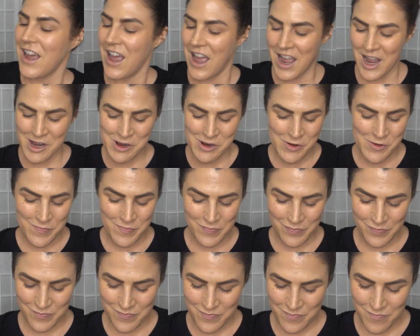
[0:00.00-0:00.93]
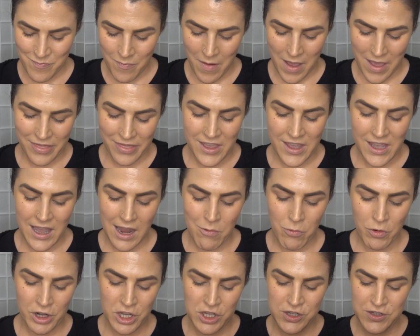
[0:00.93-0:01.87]
um, I think I
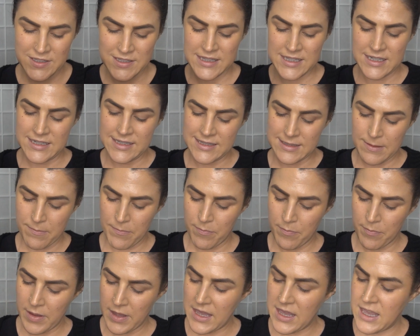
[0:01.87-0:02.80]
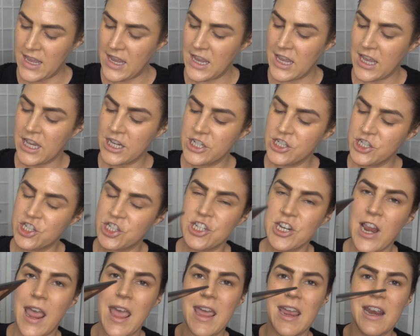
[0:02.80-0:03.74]
wanna use this pink
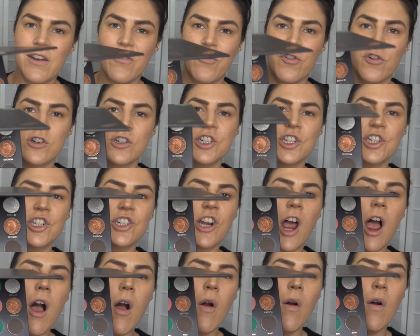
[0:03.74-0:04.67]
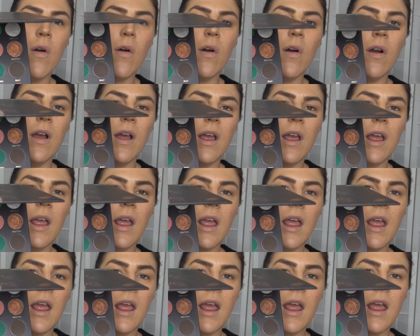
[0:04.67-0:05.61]
shade for sure
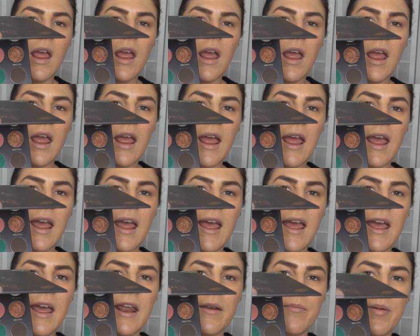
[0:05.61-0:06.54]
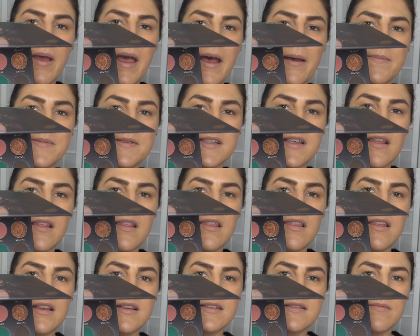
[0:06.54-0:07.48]
and perhaps
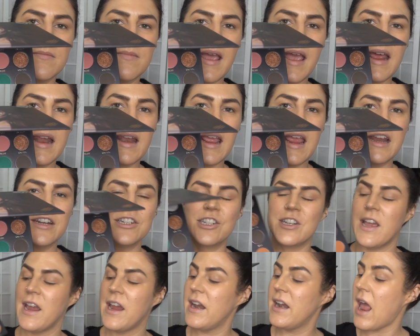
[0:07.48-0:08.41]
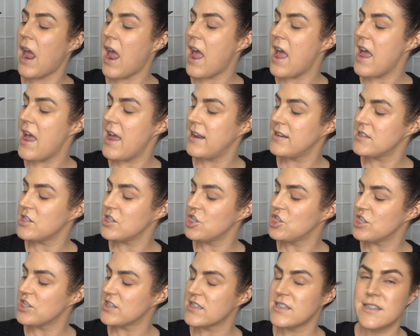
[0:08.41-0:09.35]
this Man Eater shade and
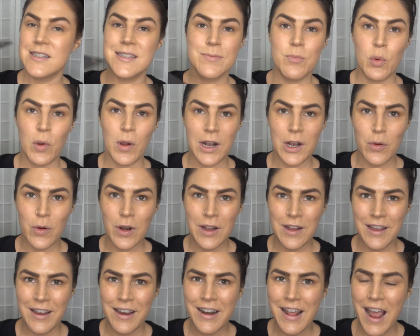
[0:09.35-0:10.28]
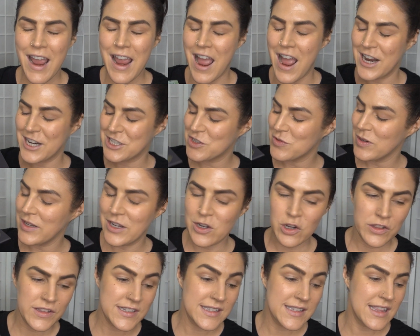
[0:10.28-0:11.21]
just a spoiler alert I actually
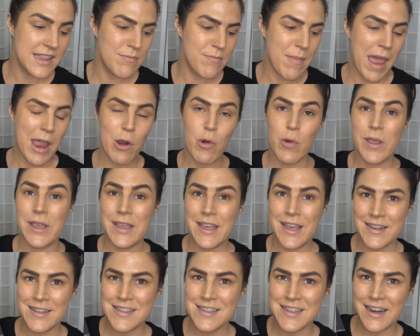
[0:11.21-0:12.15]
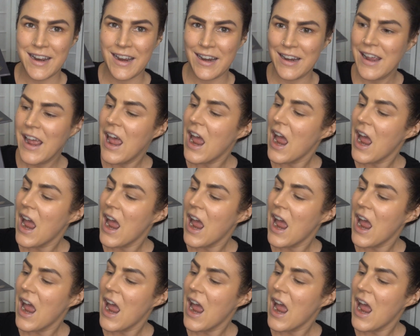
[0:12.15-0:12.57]
got this in the mail yesterday